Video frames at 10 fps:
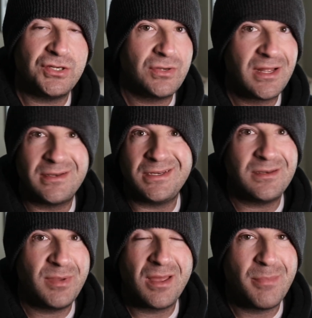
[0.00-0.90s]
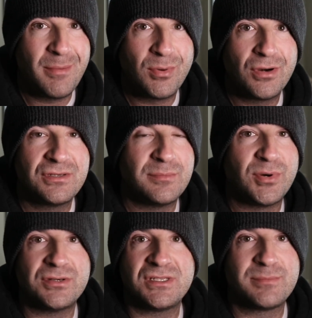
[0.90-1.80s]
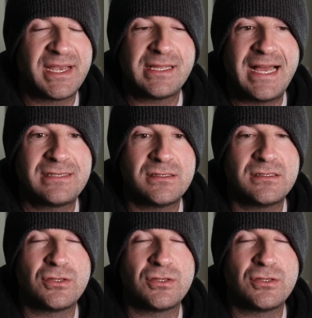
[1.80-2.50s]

You don't need to be a member to purchase my classes.